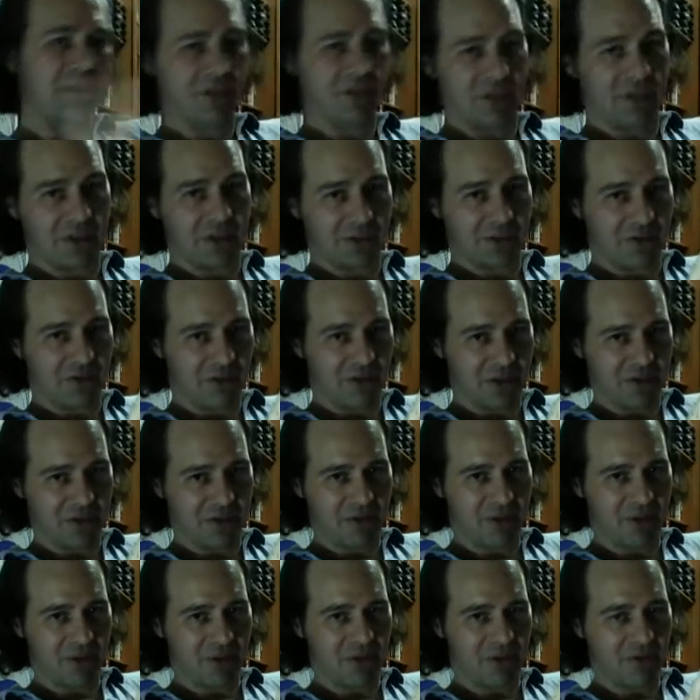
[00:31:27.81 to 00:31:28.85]
and this of course
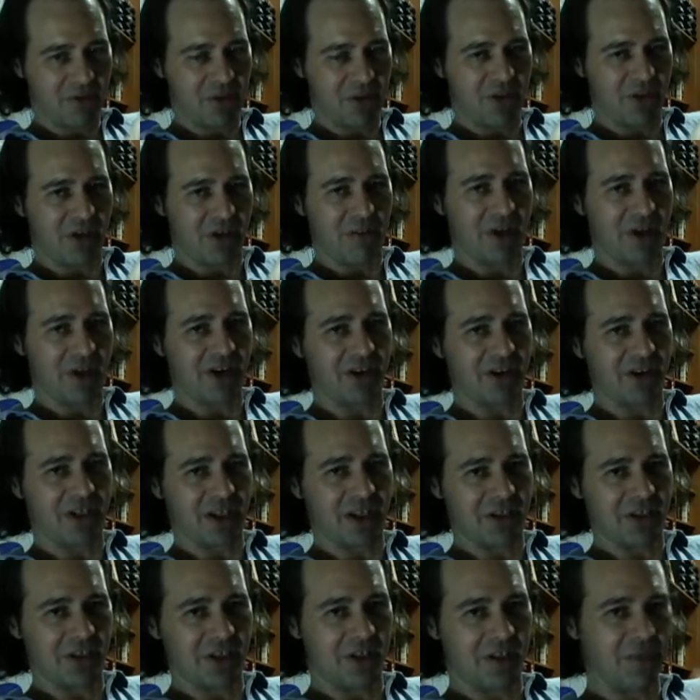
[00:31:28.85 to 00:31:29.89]
this is where the American
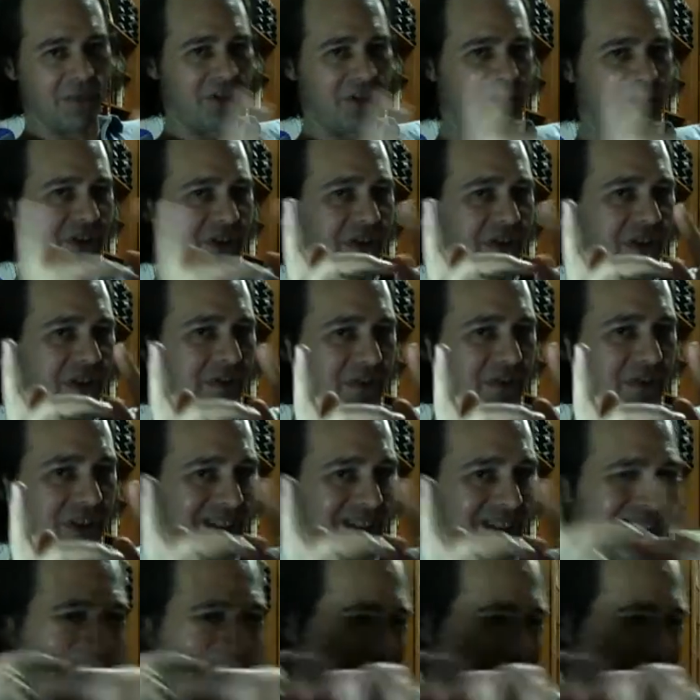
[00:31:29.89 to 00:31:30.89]
English comes in,